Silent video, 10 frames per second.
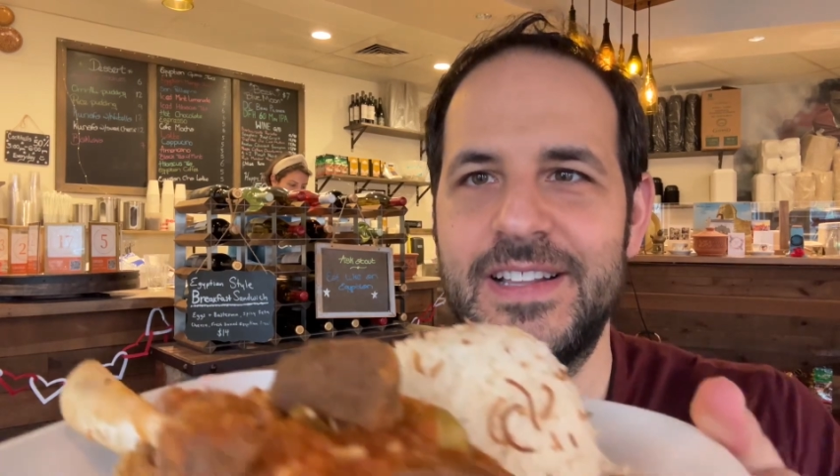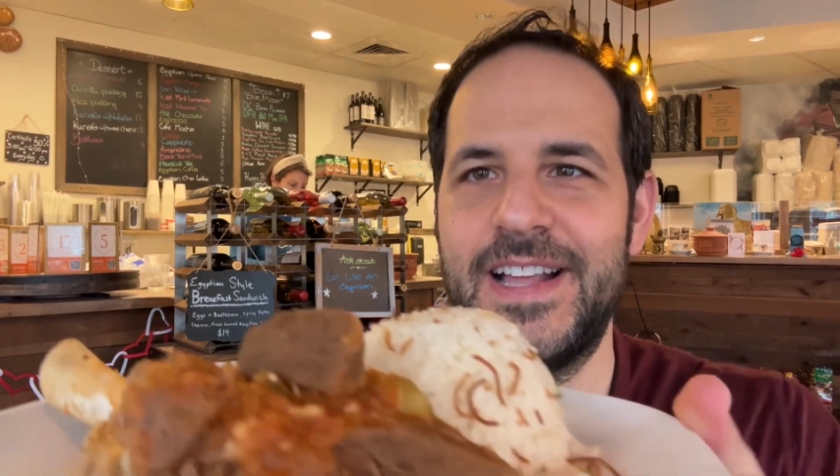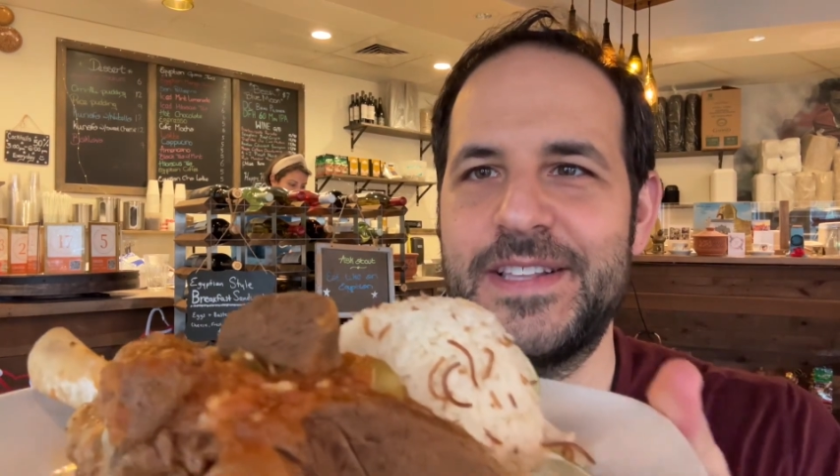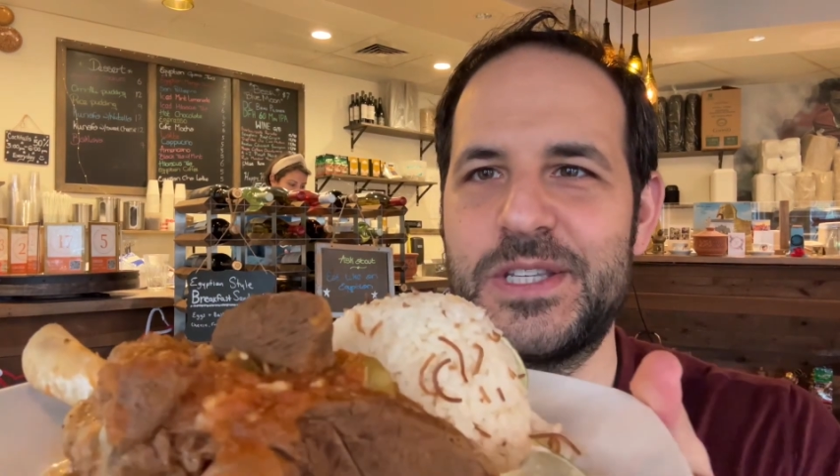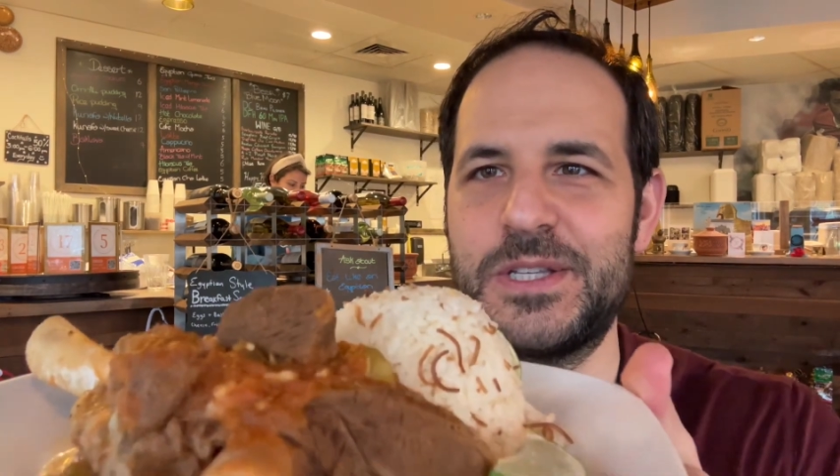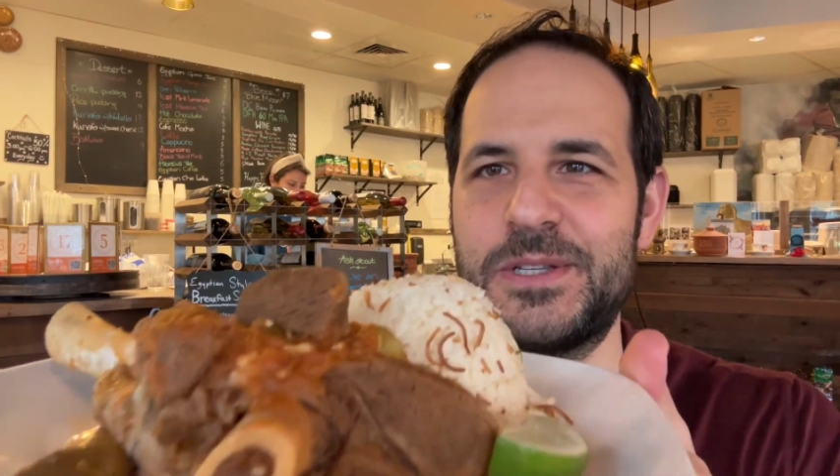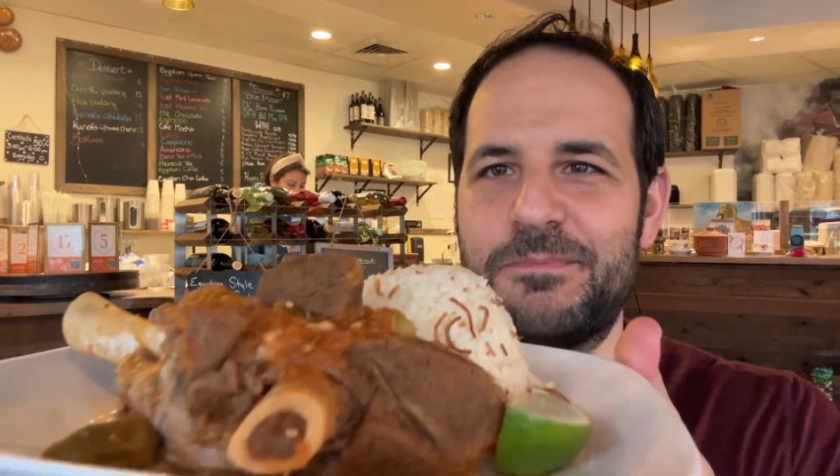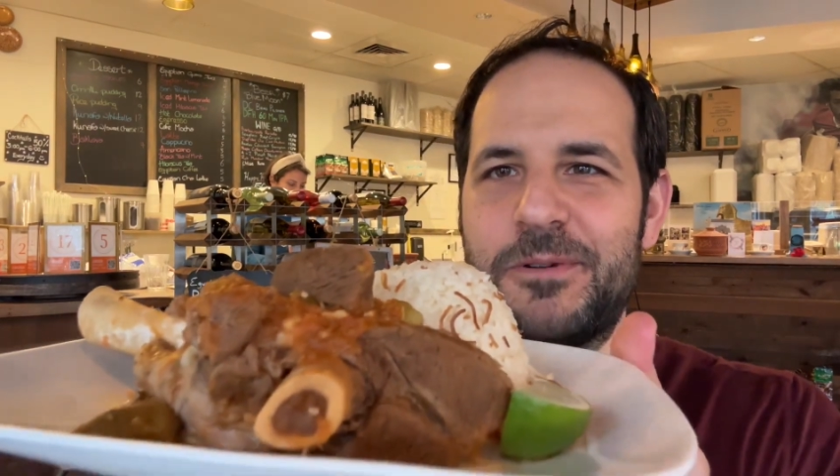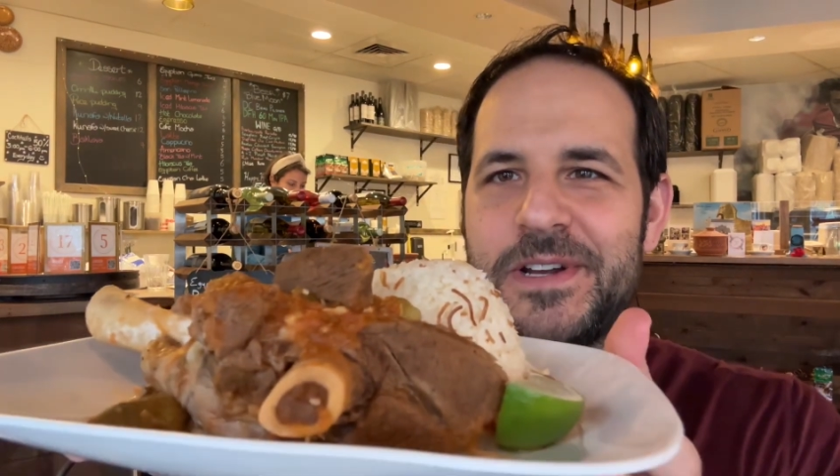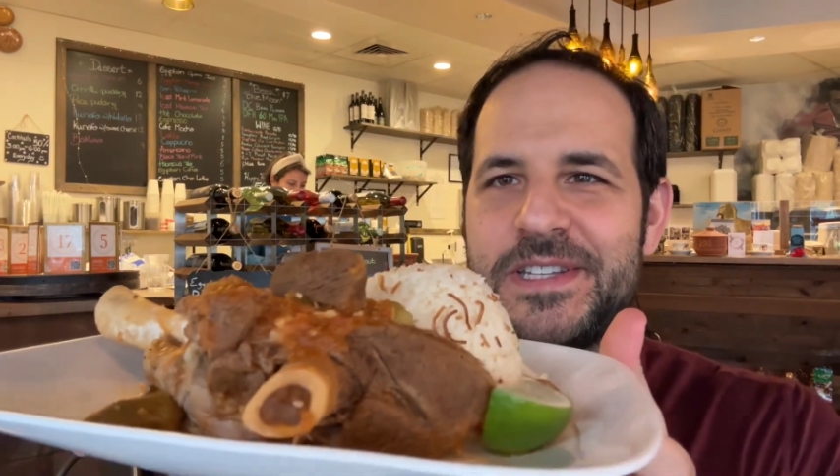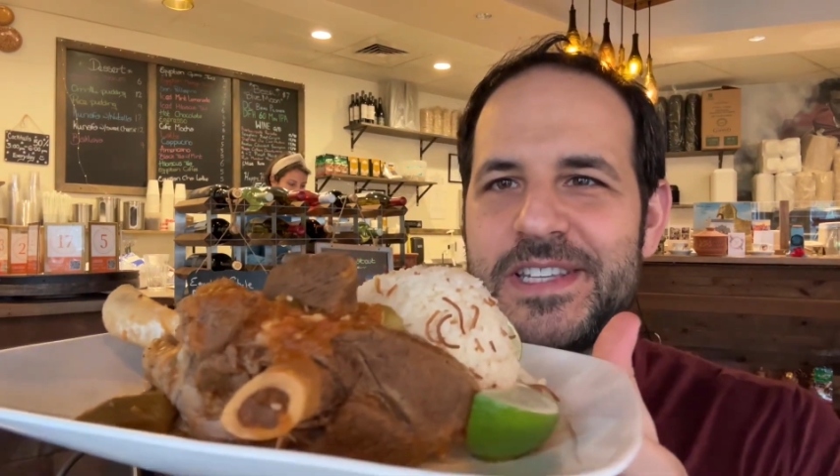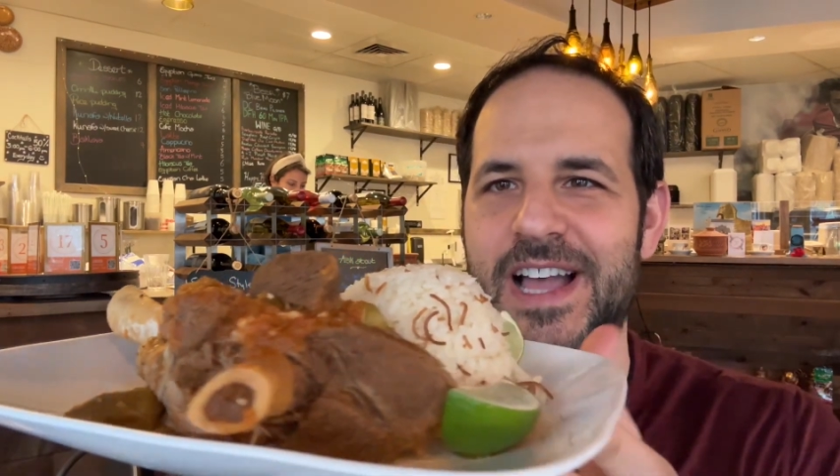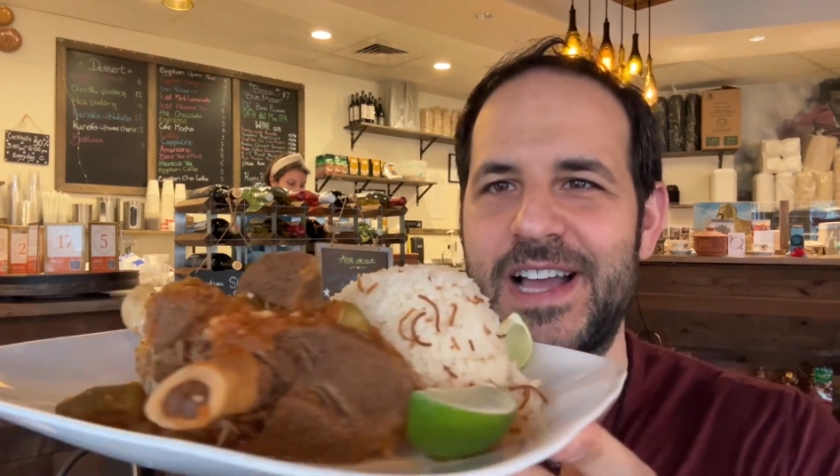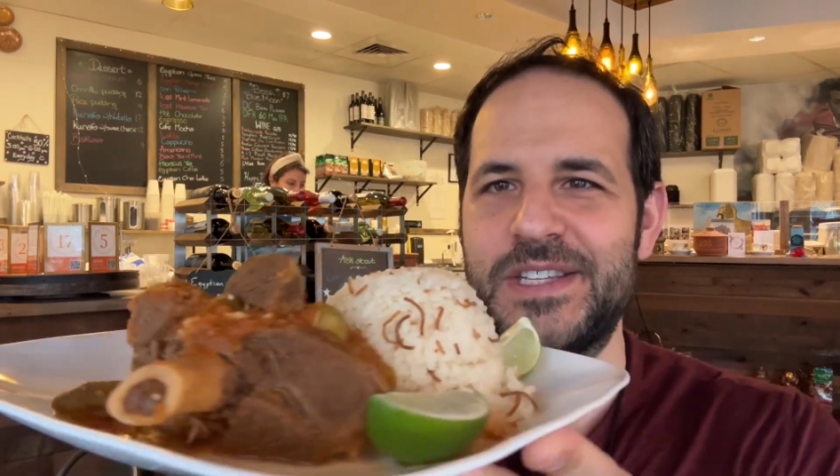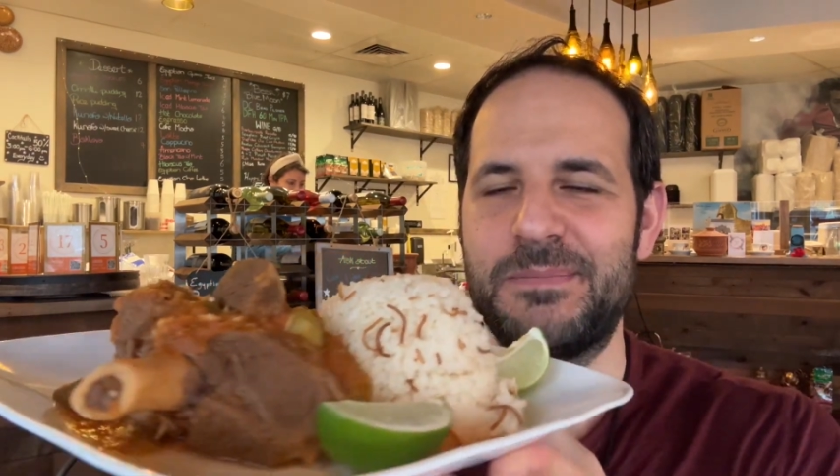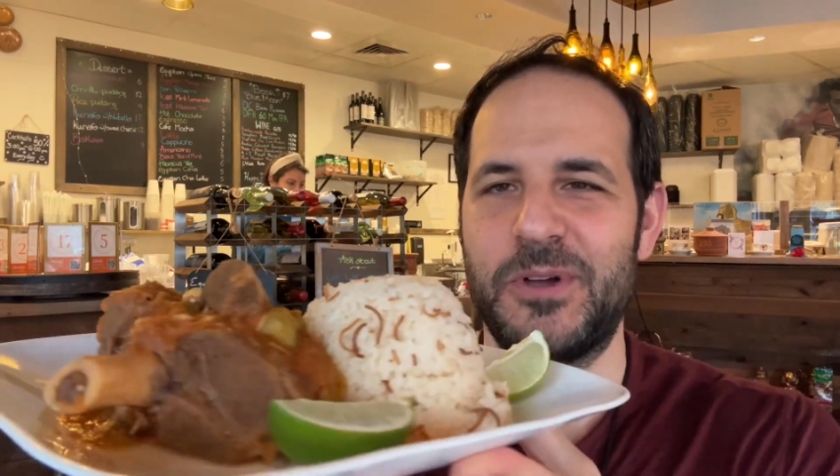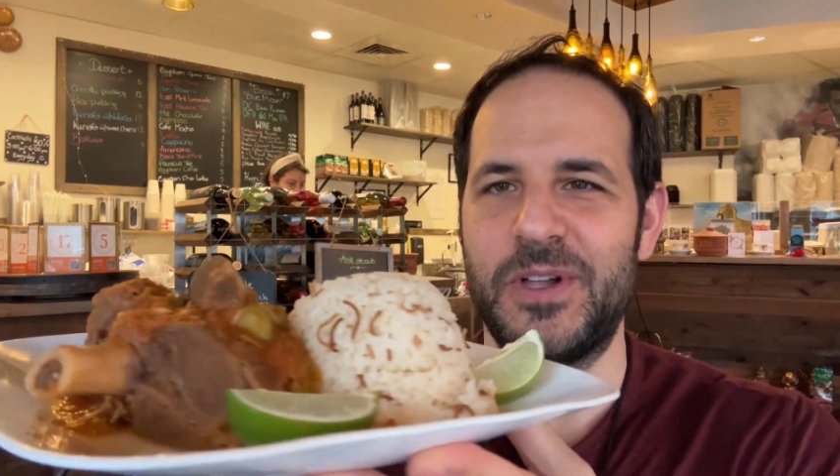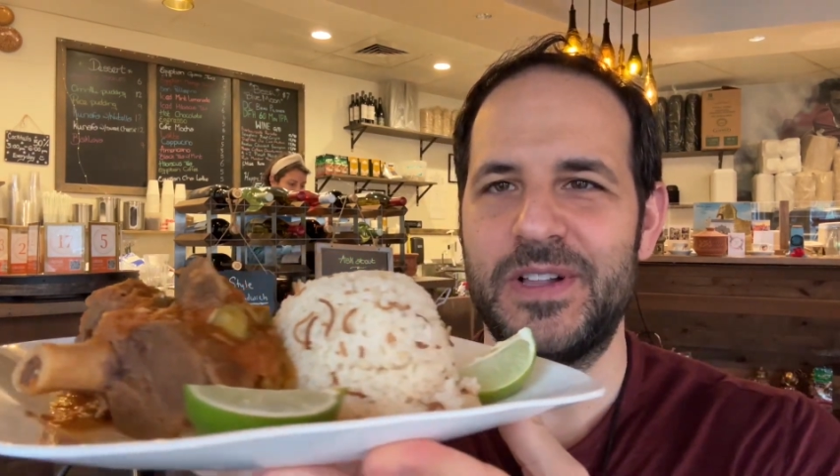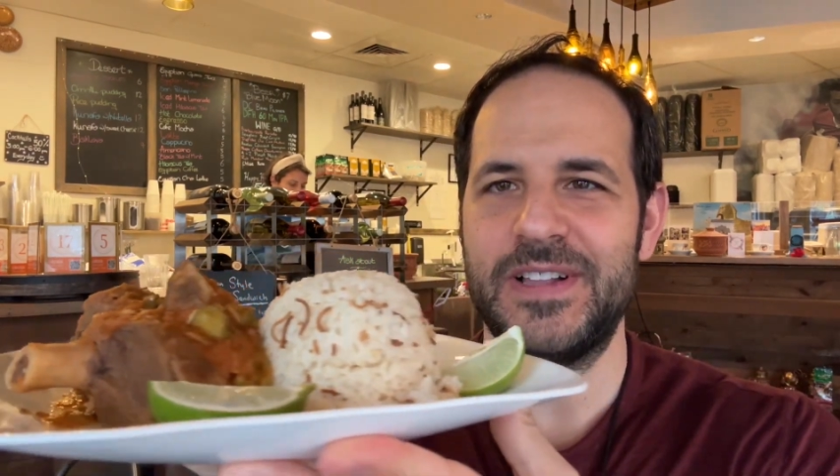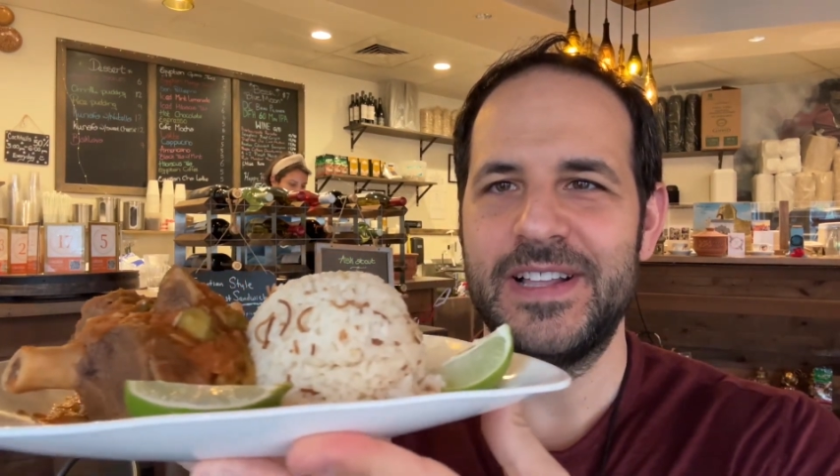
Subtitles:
That's pretty sizable.